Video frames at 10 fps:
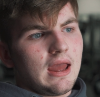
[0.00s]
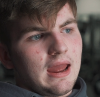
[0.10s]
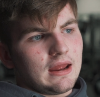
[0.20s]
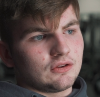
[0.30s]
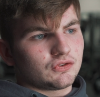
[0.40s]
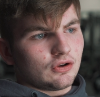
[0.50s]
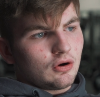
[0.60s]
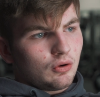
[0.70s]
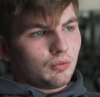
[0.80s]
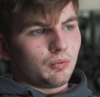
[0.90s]
And
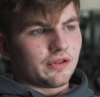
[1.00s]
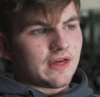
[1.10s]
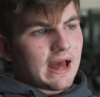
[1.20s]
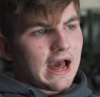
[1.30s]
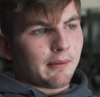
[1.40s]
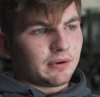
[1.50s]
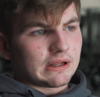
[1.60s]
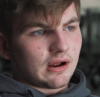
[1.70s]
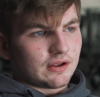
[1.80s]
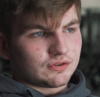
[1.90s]
so with that
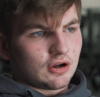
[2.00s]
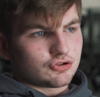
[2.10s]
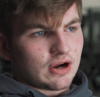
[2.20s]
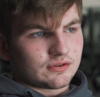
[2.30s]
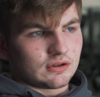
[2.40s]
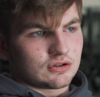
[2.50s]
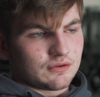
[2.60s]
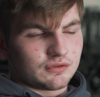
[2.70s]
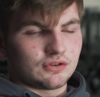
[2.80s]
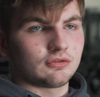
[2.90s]
happening, I saw drastic
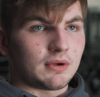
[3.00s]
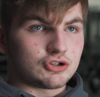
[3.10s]
differences in my